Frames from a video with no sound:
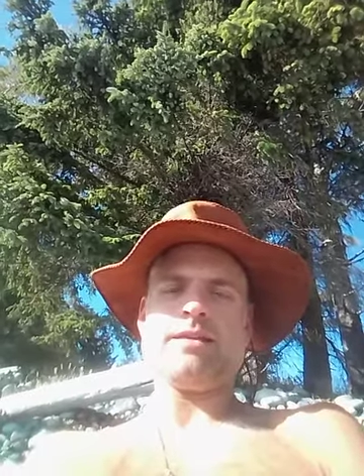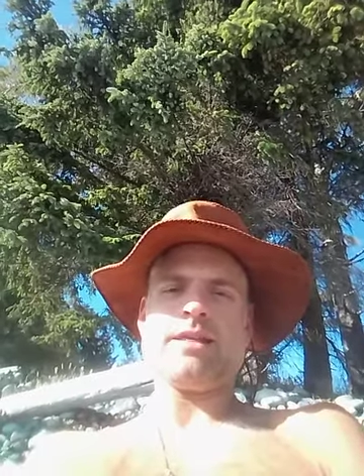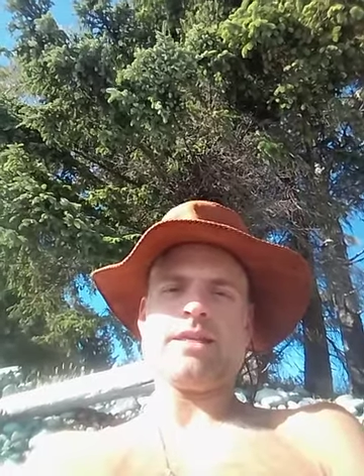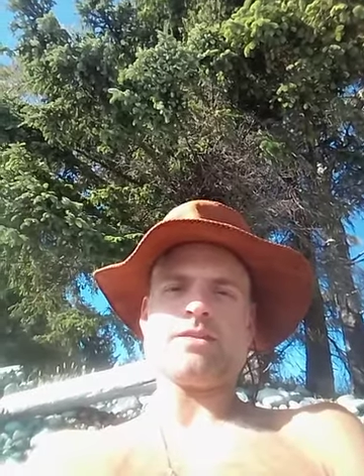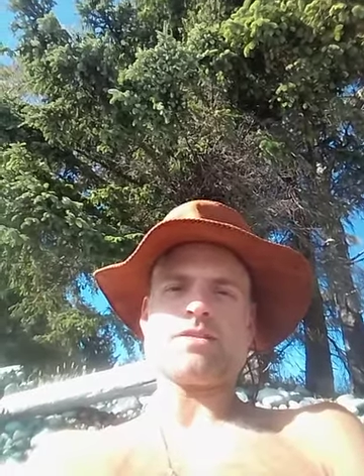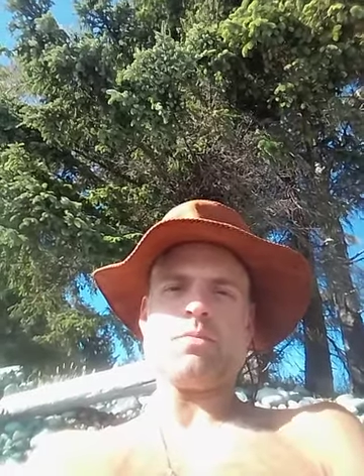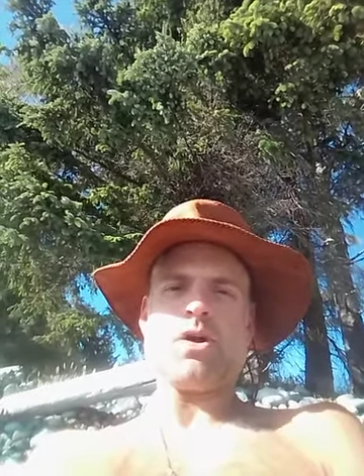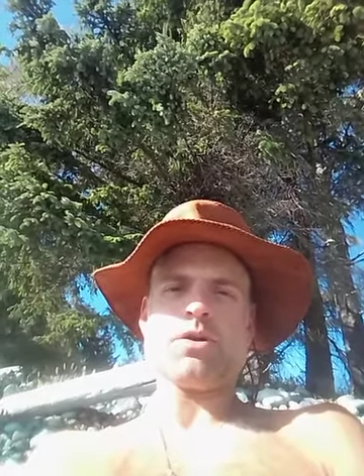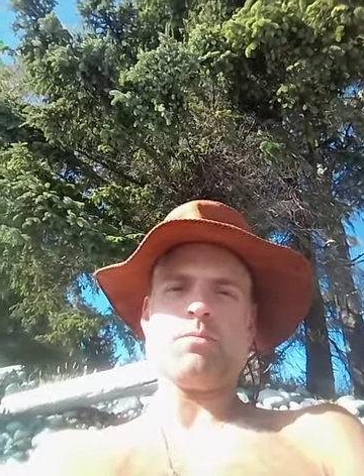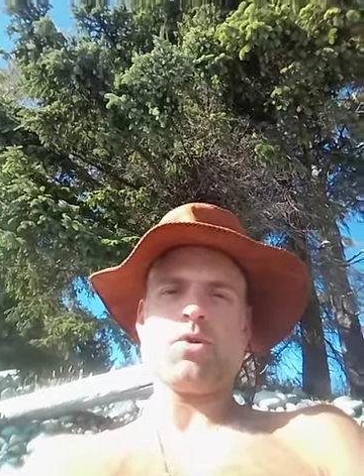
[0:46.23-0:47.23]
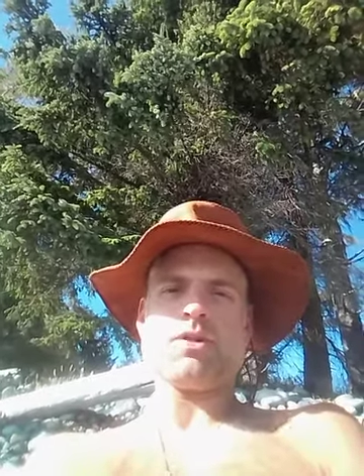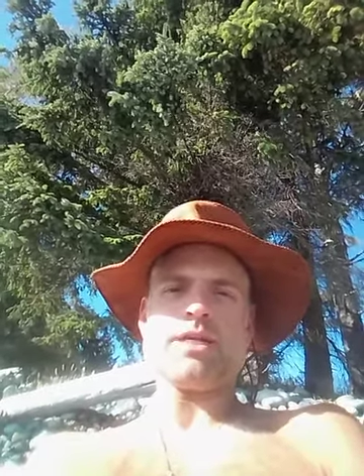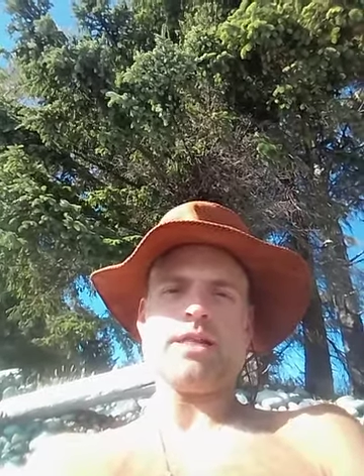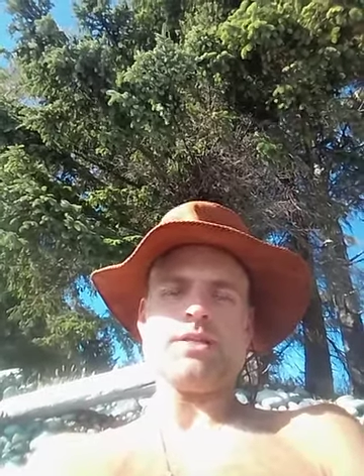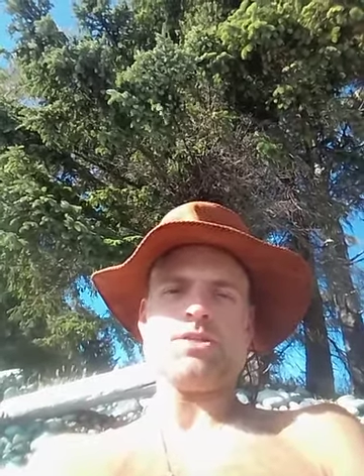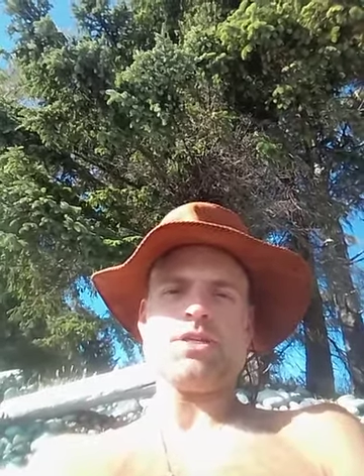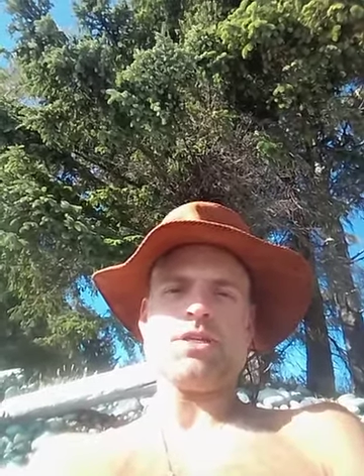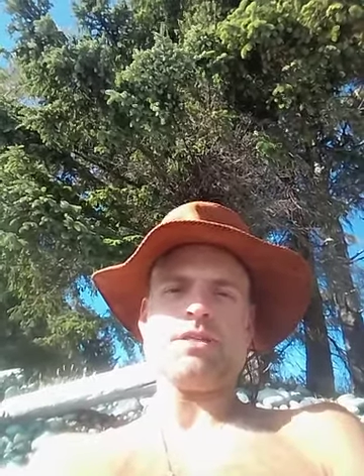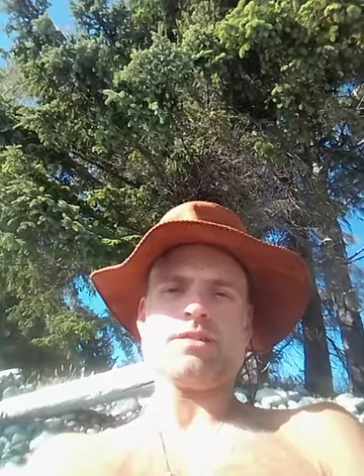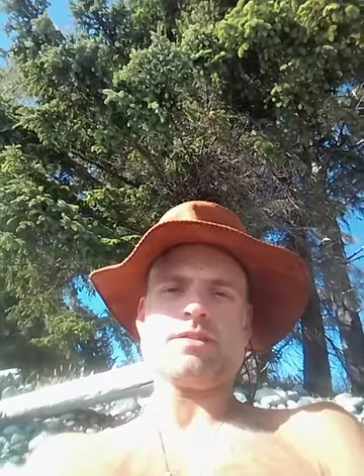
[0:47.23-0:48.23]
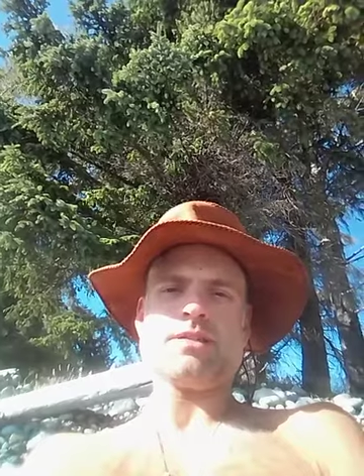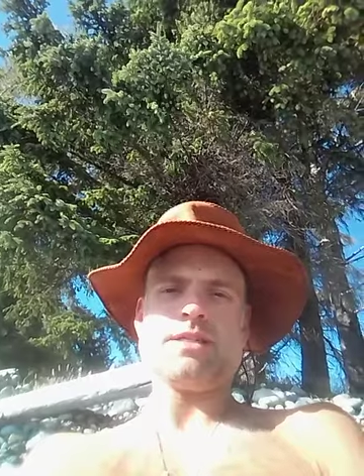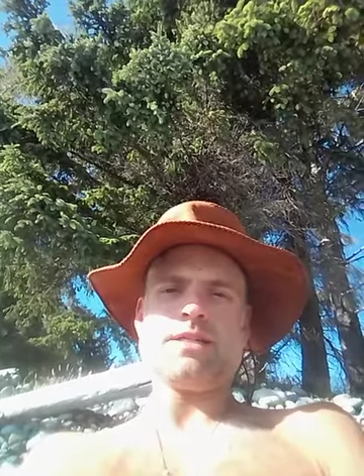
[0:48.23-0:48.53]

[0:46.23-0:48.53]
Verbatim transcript: getting smarter, more intelligent.